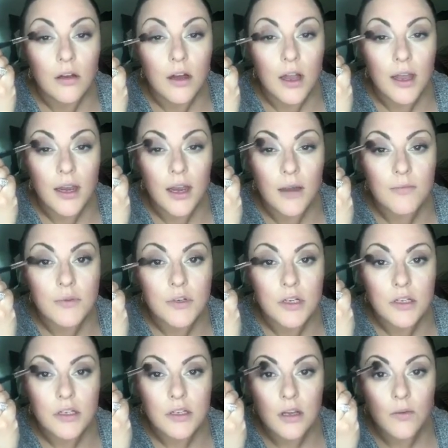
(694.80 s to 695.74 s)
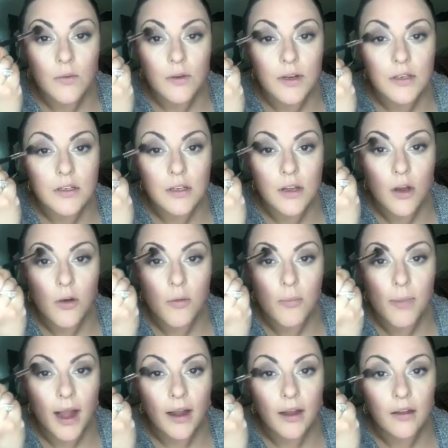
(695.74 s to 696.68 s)
And I'm just going to go
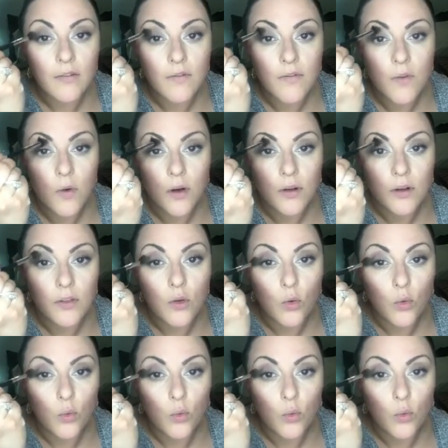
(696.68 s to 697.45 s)
back and forth